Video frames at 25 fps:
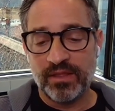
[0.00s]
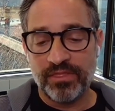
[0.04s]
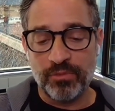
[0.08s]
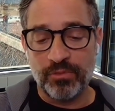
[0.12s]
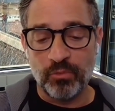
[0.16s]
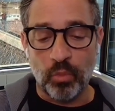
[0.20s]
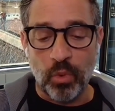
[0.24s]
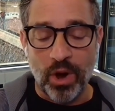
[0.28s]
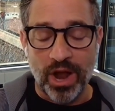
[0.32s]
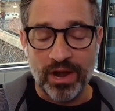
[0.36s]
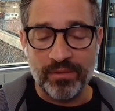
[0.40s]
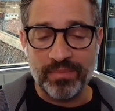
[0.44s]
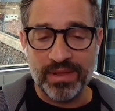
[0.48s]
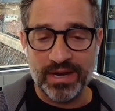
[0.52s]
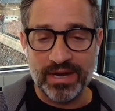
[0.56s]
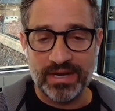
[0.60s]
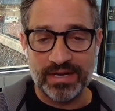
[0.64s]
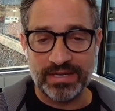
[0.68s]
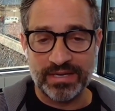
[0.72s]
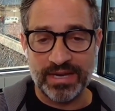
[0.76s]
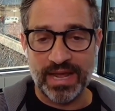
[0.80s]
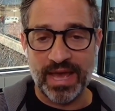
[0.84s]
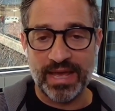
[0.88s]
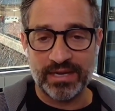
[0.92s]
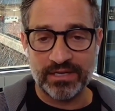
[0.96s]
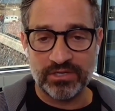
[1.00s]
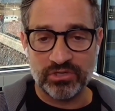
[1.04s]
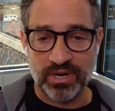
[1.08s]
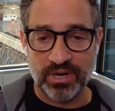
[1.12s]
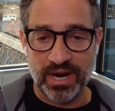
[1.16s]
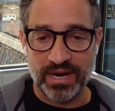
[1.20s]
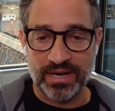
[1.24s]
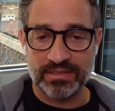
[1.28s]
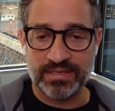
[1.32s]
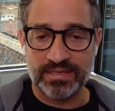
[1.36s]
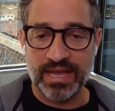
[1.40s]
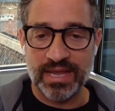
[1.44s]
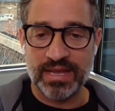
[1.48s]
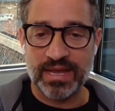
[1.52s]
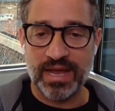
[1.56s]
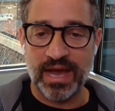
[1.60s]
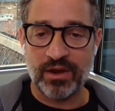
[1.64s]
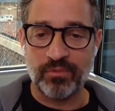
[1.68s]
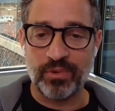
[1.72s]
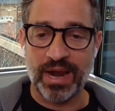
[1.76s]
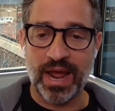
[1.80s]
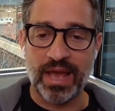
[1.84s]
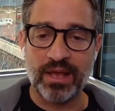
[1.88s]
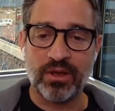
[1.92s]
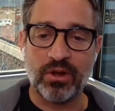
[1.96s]
1 minute a day, try to take
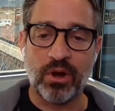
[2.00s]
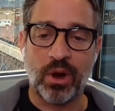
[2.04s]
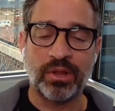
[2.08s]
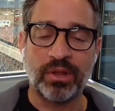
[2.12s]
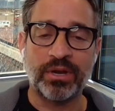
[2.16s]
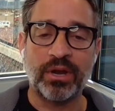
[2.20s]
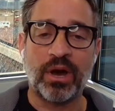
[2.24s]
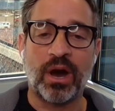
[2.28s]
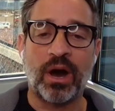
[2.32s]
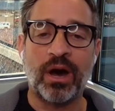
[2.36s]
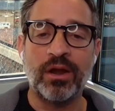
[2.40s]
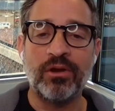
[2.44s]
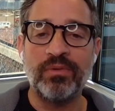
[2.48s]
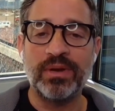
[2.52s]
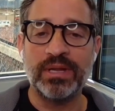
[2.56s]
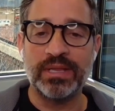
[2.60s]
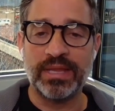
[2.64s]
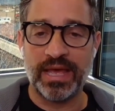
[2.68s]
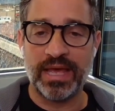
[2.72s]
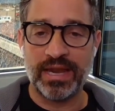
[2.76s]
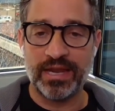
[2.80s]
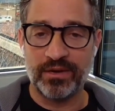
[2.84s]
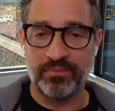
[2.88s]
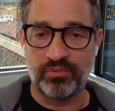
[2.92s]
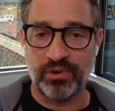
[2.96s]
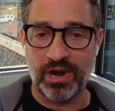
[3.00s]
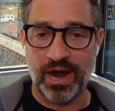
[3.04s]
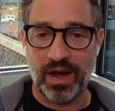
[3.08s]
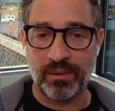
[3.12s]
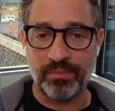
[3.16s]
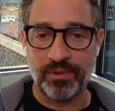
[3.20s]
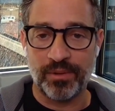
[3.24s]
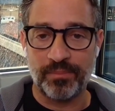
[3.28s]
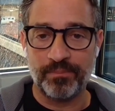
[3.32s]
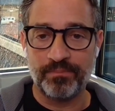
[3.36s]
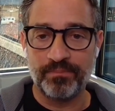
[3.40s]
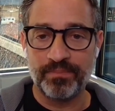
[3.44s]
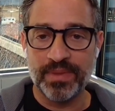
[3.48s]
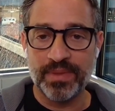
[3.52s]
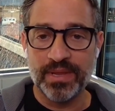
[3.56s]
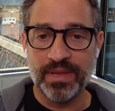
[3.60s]
on what I call an unrelated problem.